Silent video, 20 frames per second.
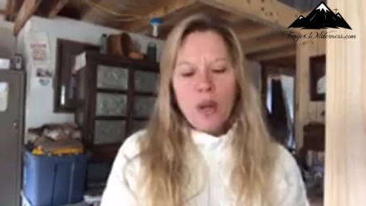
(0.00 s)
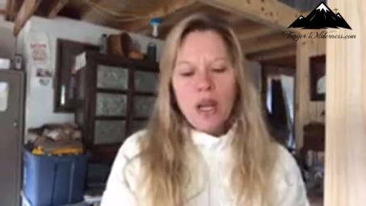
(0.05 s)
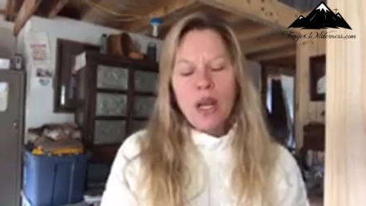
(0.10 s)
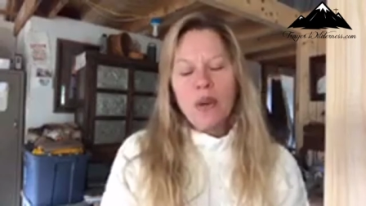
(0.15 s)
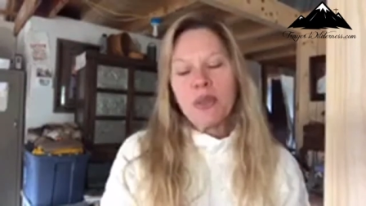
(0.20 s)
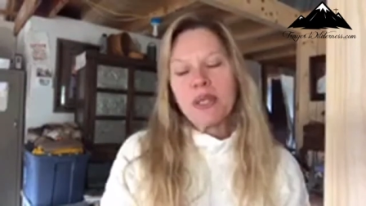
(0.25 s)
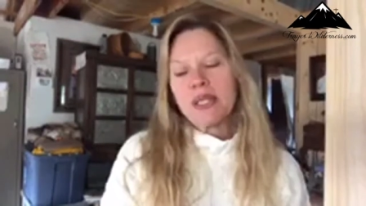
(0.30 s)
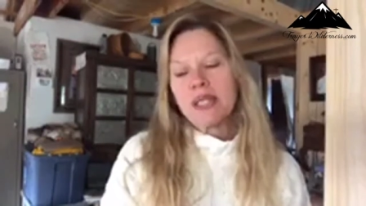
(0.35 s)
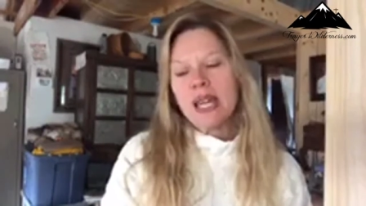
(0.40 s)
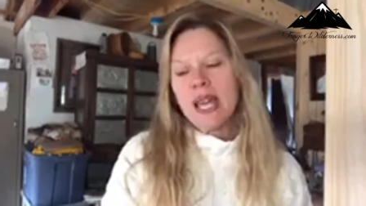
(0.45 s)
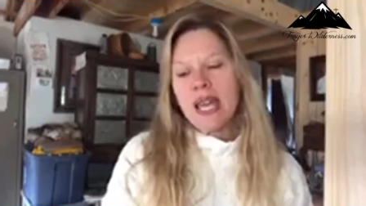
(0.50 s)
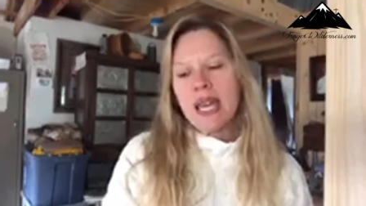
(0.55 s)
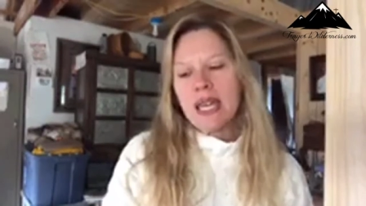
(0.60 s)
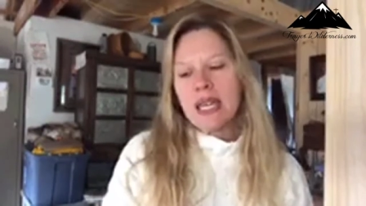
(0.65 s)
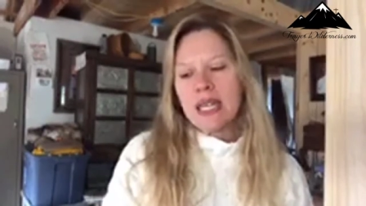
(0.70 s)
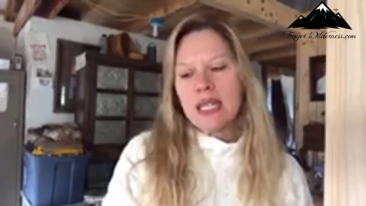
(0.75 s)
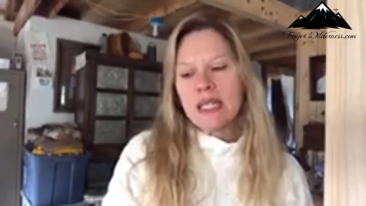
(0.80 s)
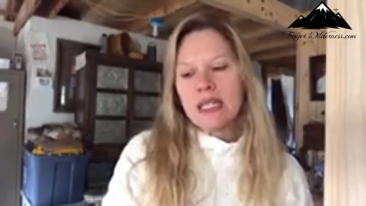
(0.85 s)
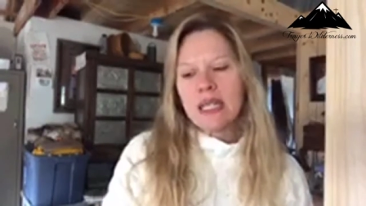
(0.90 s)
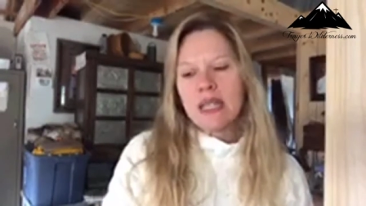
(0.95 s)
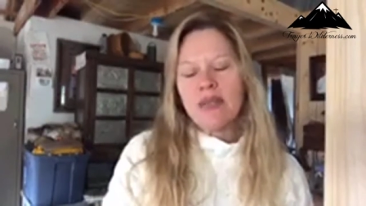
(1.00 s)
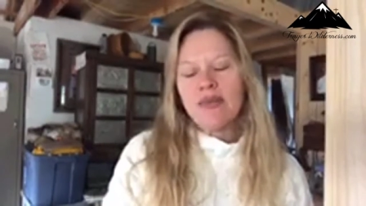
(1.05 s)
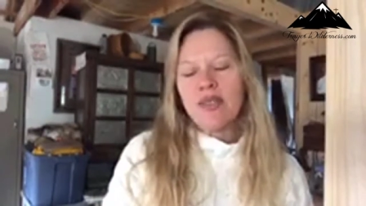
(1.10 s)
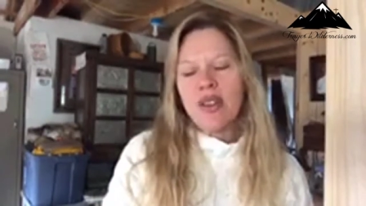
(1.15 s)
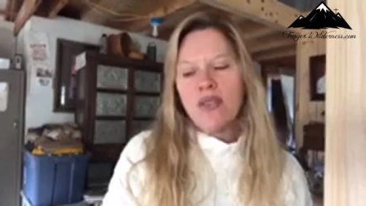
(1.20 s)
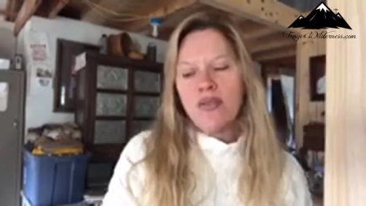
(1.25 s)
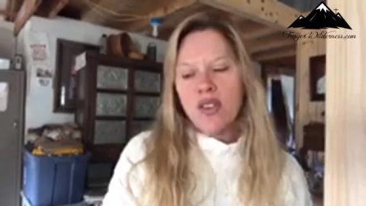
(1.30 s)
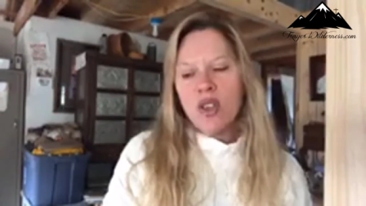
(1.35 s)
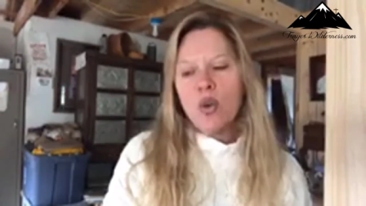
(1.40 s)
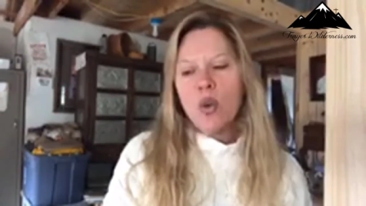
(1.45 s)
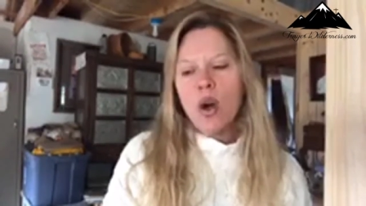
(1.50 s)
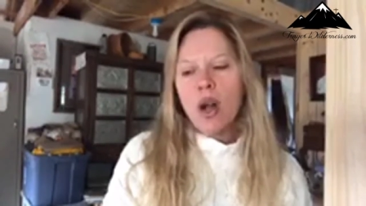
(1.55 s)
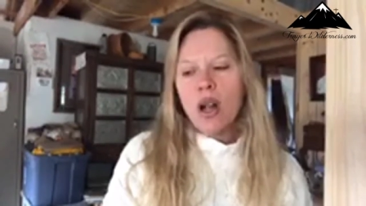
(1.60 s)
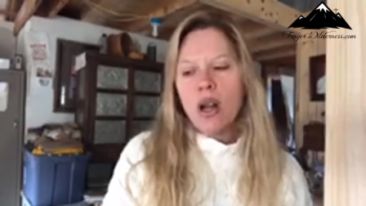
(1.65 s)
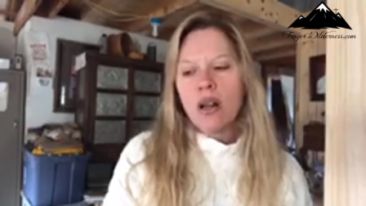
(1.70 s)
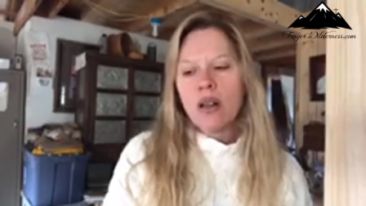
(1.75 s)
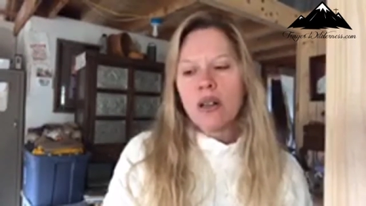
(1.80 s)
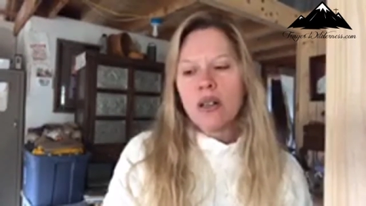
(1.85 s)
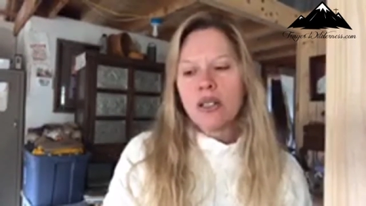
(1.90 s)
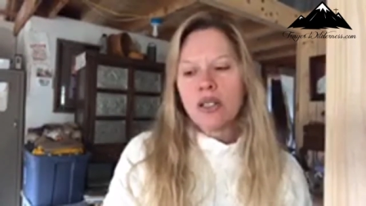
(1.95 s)
what I was saying is if, if you
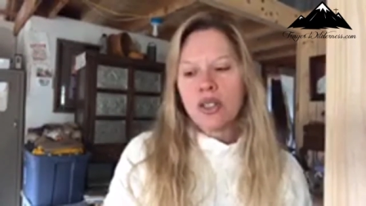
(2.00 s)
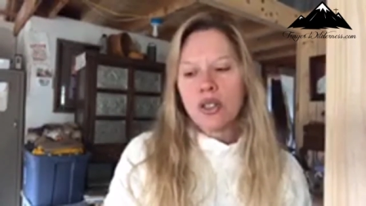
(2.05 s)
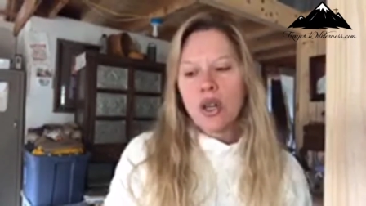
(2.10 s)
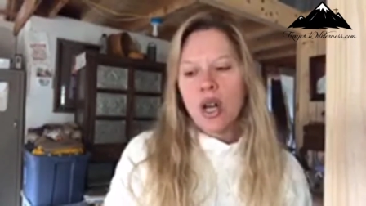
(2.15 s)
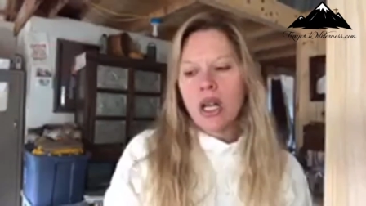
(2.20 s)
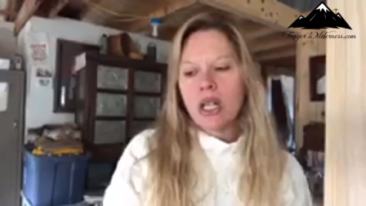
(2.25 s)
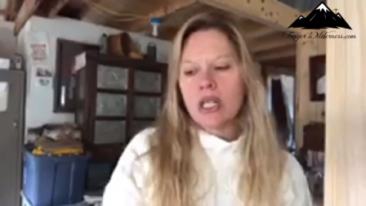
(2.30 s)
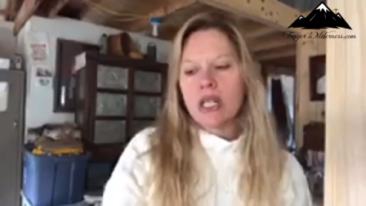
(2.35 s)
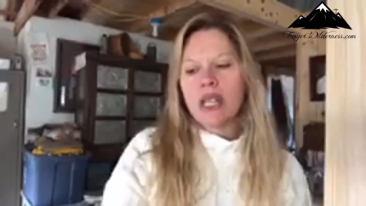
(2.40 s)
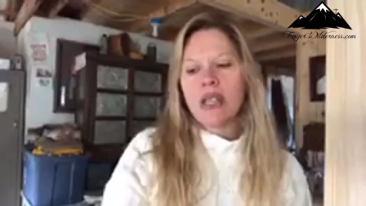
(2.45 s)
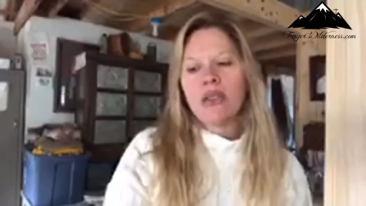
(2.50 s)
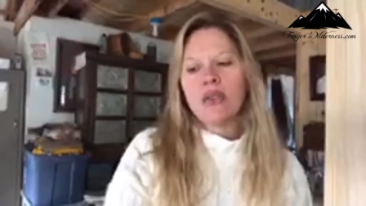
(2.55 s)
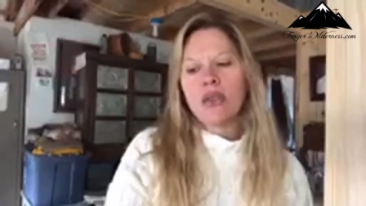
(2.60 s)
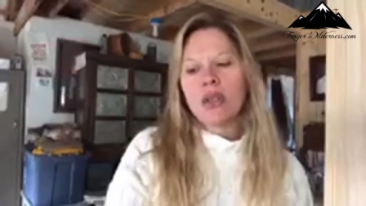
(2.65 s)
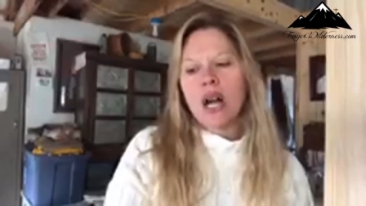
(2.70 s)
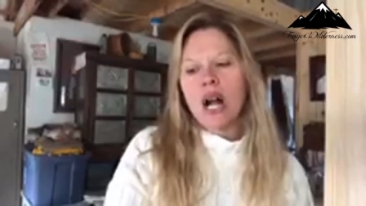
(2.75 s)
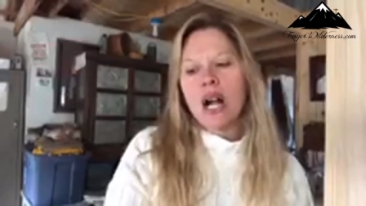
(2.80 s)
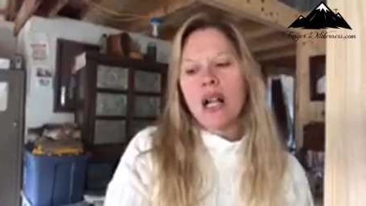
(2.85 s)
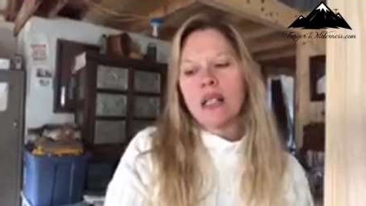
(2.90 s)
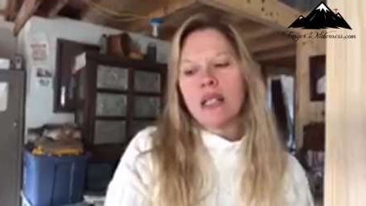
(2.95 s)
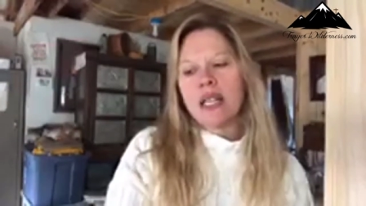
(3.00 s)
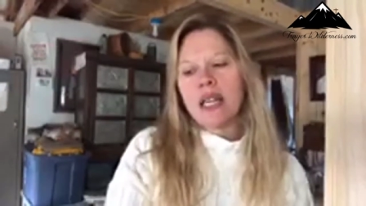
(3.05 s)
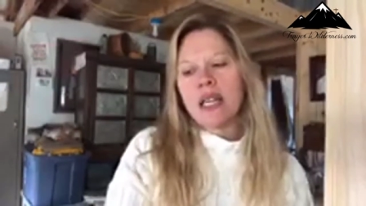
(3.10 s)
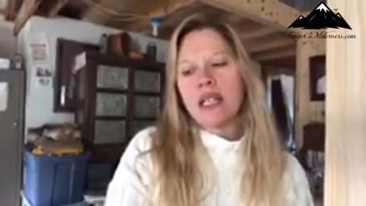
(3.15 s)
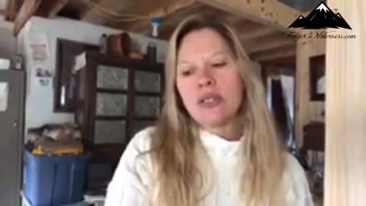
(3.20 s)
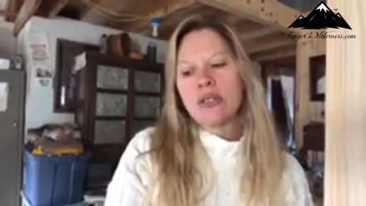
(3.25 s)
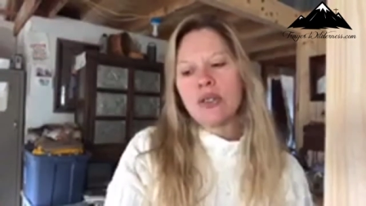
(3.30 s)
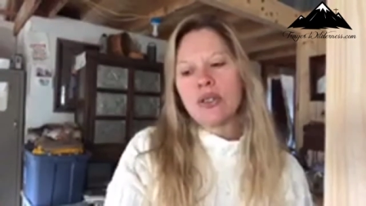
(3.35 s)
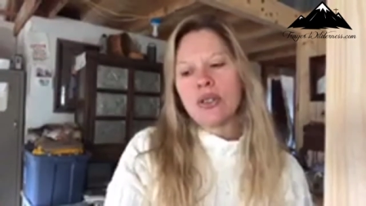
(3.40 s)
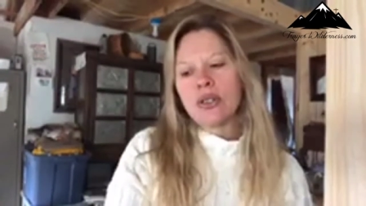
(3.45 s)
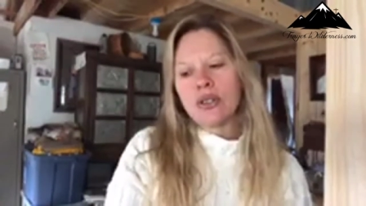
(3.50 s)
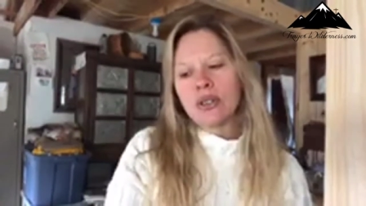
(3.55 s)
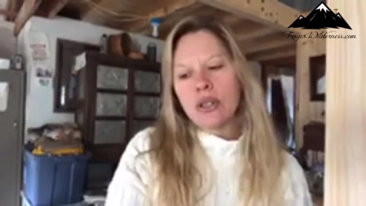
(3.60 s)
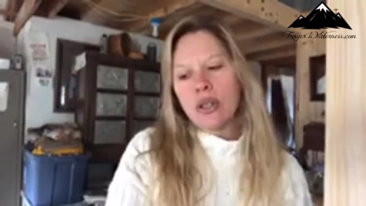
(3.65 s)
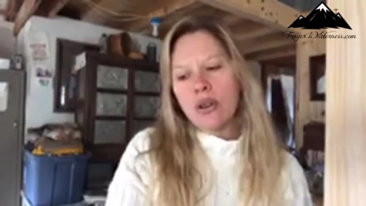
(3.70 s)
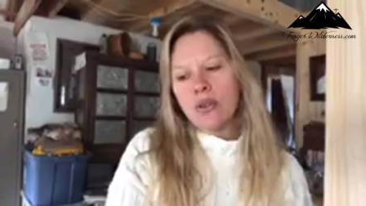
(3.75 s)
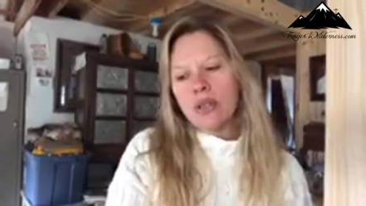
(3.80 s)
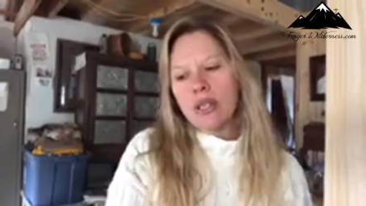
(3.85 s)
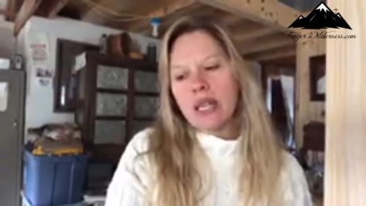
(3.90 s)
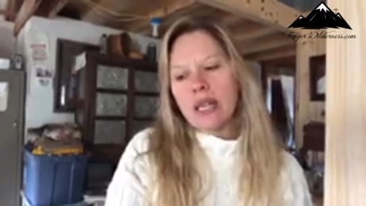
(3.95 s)
are struggling through the holidays or you're
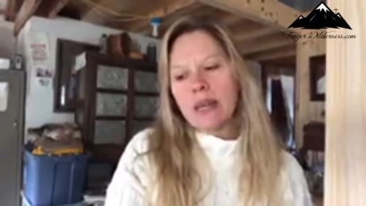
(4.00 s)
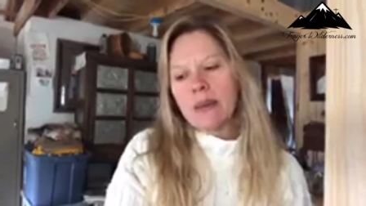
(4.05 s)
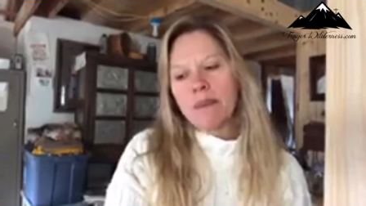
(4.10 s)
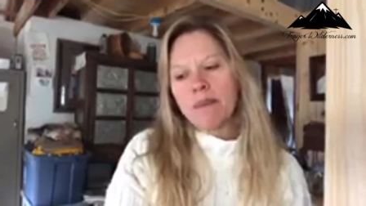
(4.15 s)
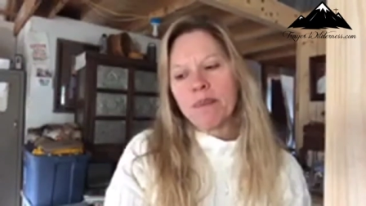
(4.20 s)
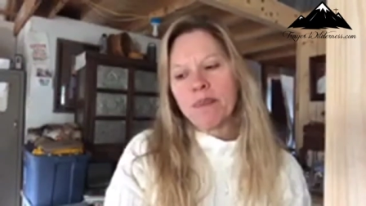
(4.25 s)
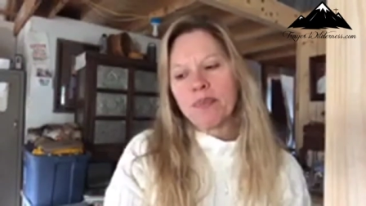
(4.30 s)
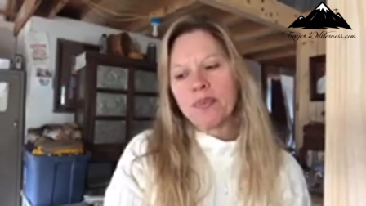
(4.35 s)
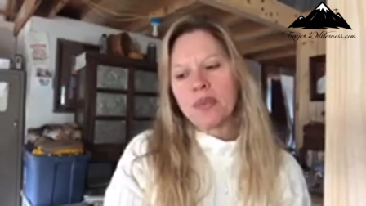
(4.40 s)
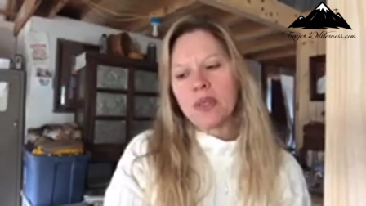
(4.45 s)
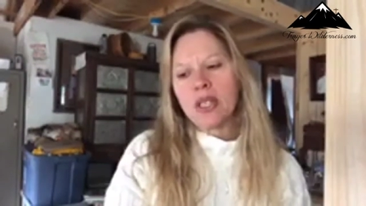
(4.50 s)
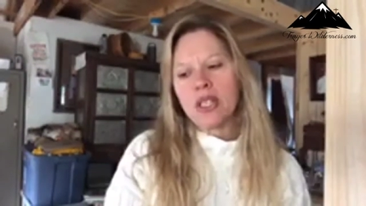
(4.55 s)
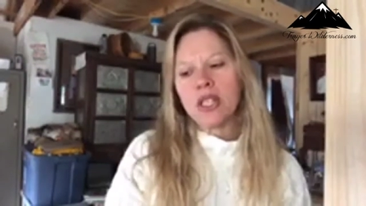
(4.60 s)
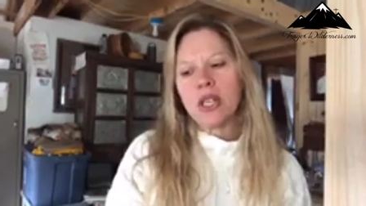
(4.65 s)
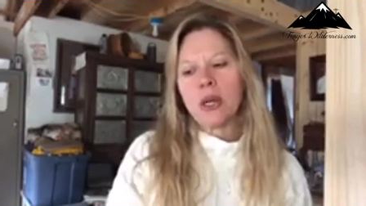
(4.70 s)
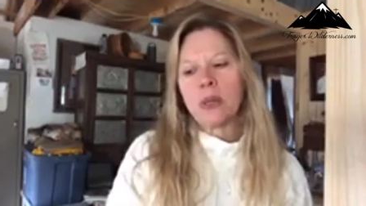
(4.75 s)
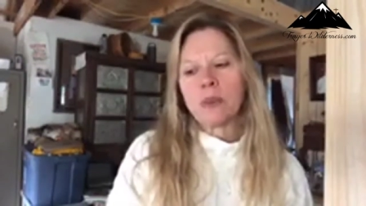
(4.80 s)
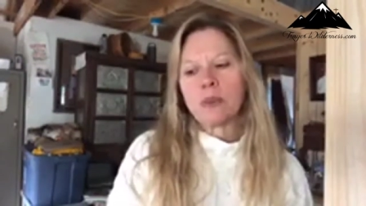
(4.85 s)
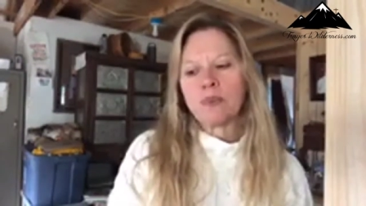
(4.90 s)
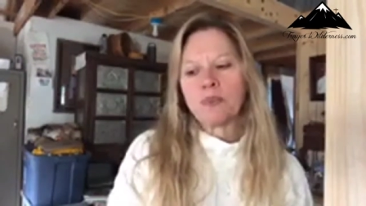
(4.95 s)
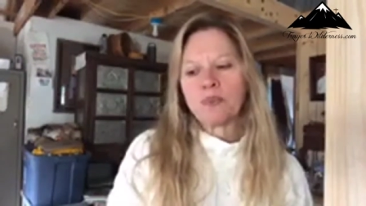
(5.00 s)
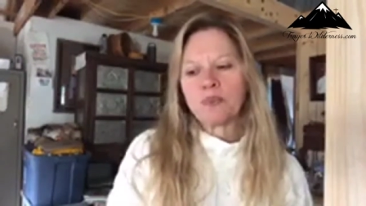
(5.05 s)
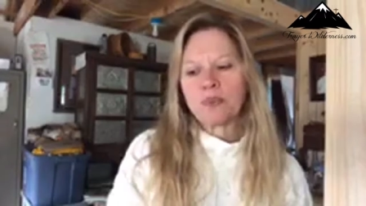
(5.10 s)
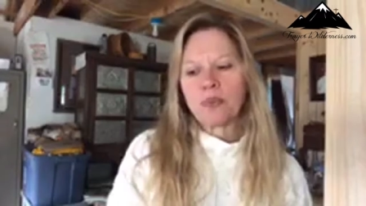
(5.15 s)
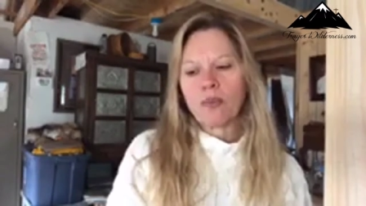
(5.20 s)
lonely, you know,